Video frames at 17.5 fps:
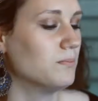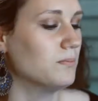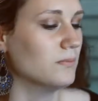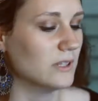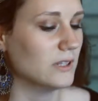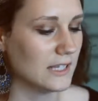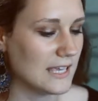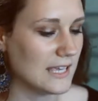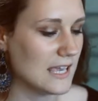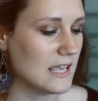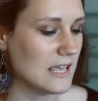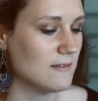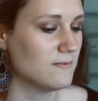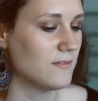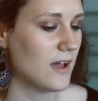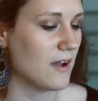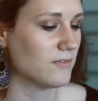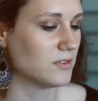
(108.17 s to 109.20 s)

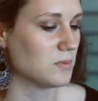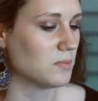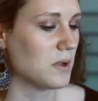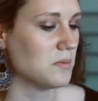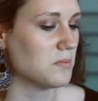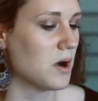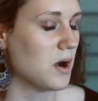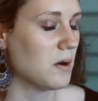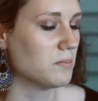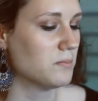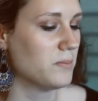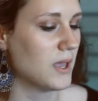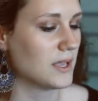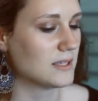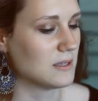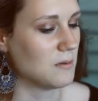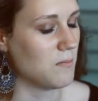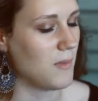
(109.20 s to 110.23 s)
leave after my mom
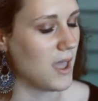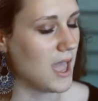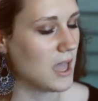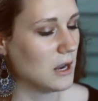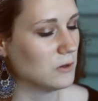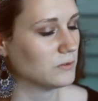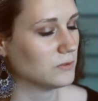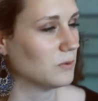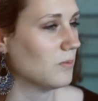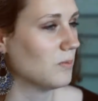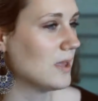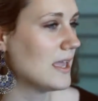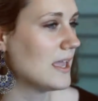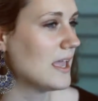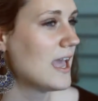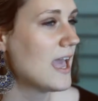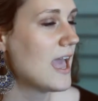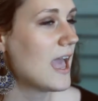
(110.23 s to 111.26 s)
picks a man over
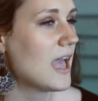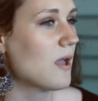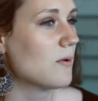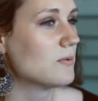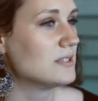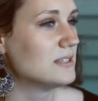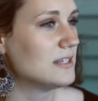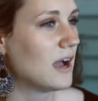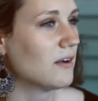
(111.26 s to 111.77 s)
me, it was